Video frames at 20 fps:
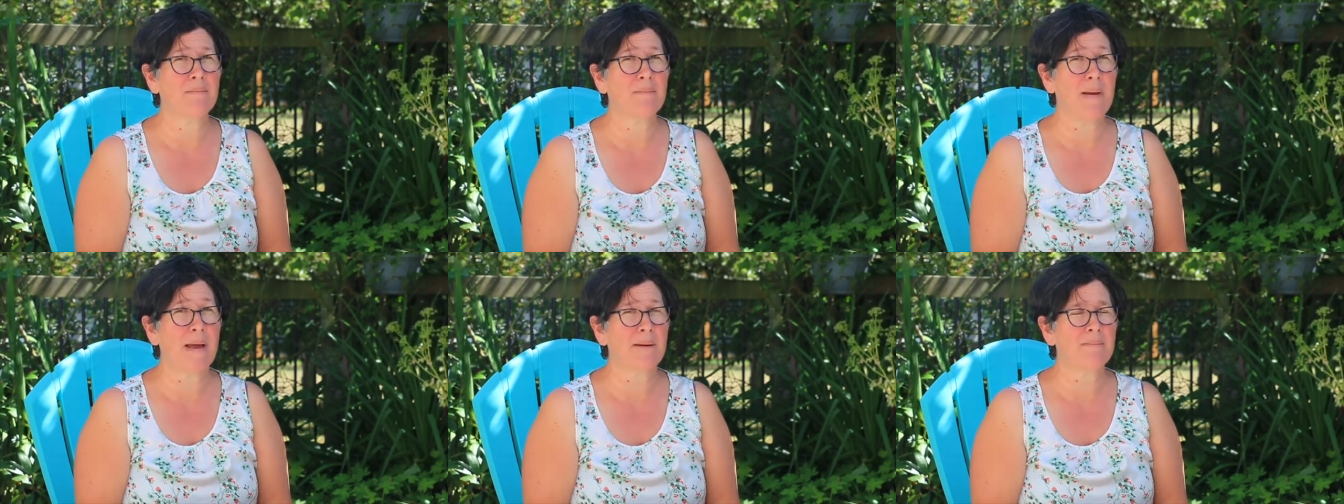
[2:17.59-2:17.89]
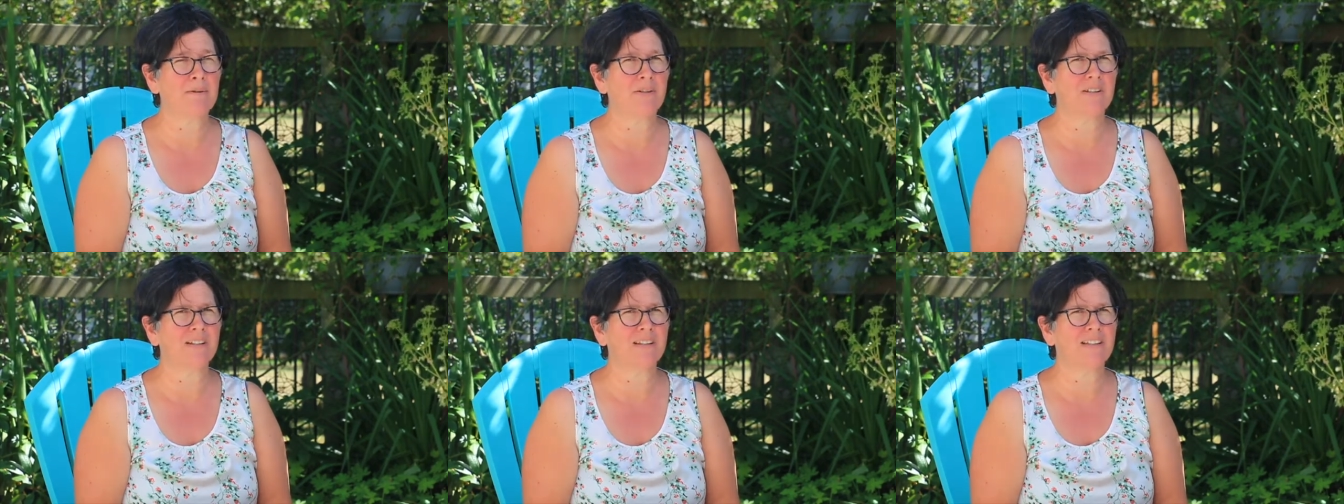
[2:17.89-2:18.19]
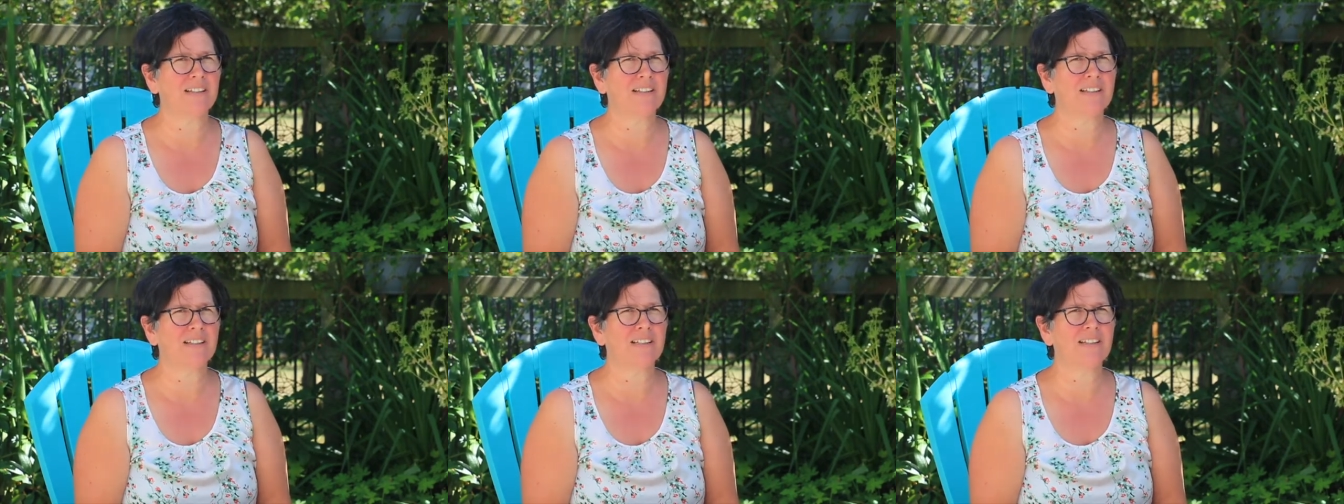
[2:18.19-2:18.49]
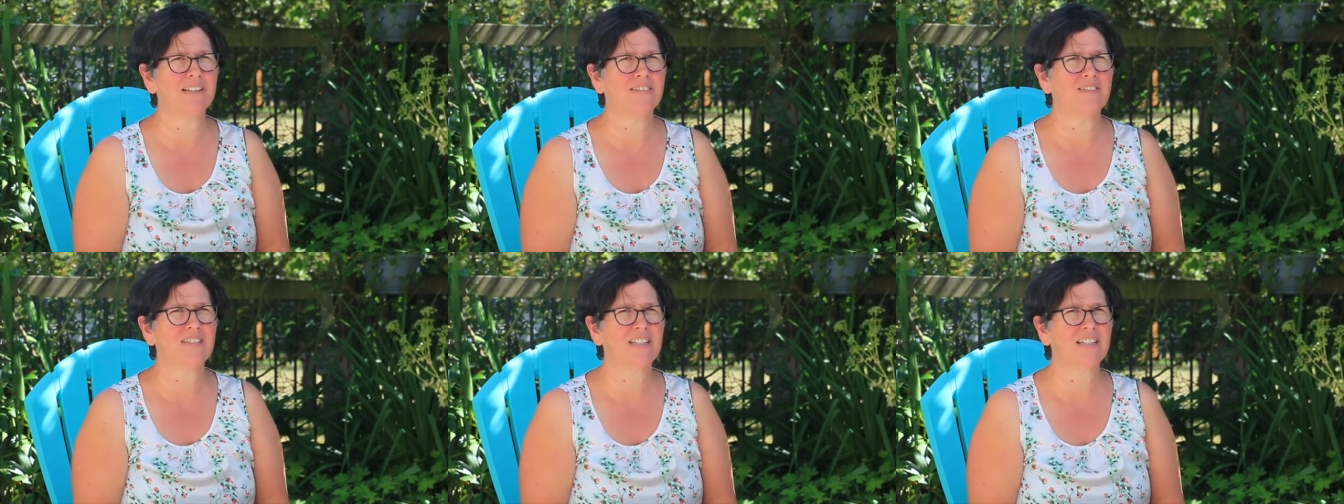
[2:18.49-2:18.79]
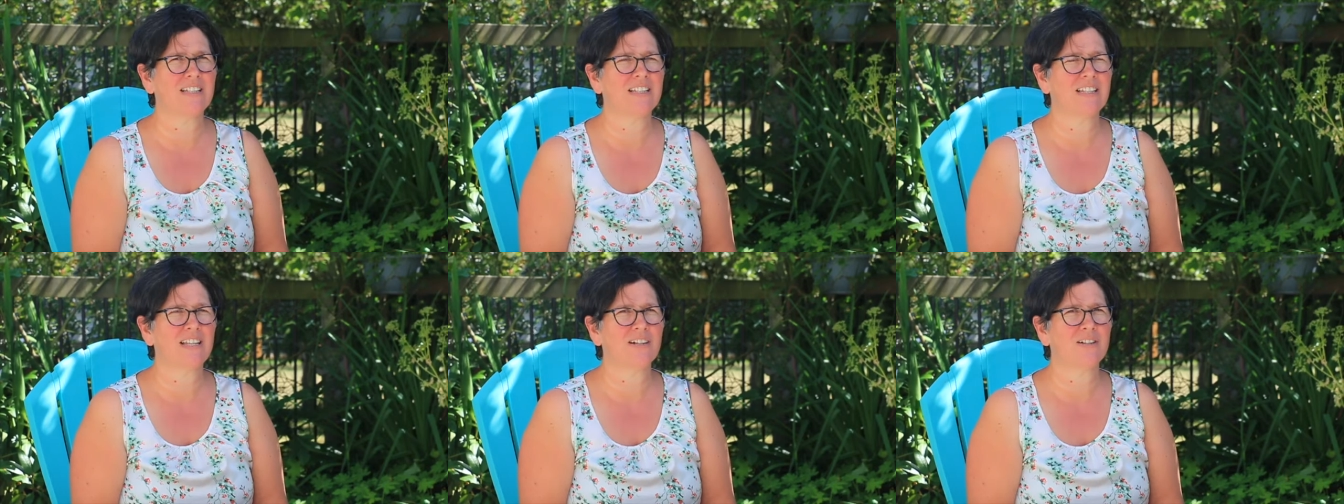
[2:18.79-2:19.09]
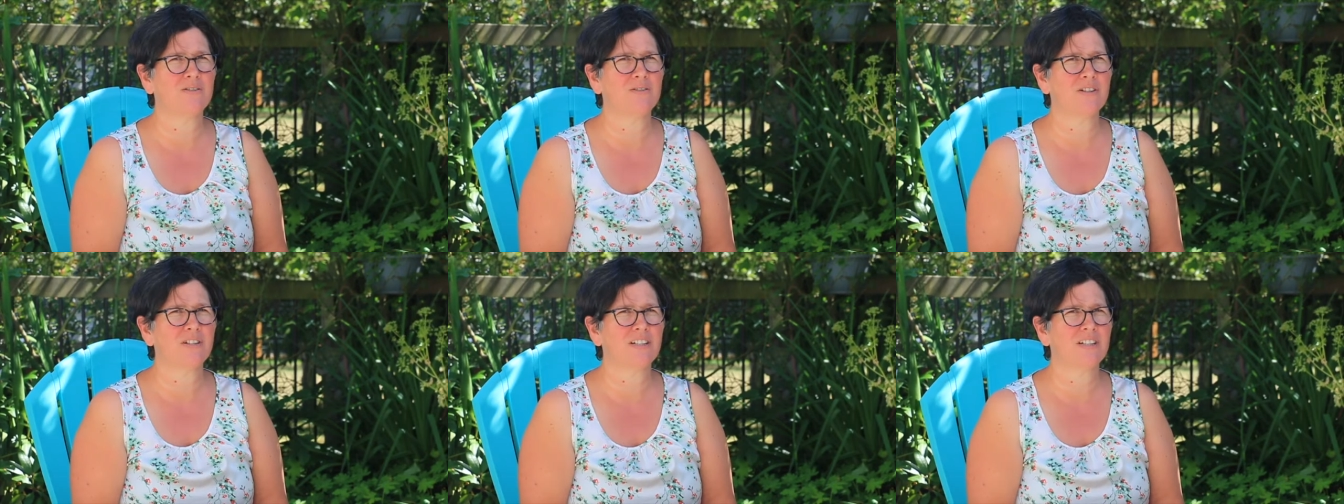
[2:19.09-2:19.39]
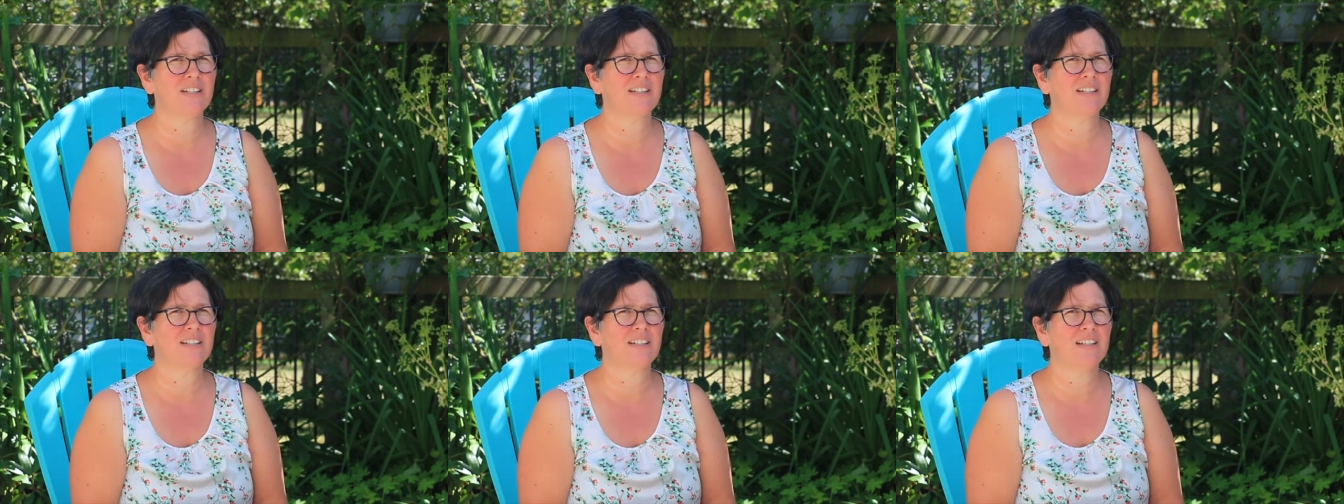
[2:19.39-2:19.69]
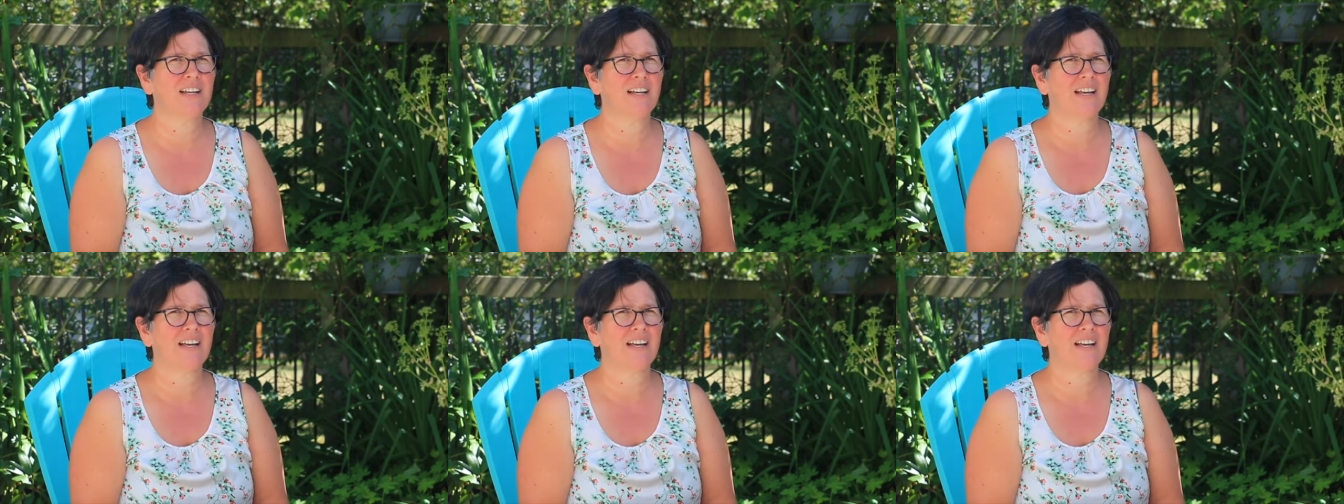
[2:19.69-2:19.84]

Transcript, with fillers: mammal, that lives in the ocean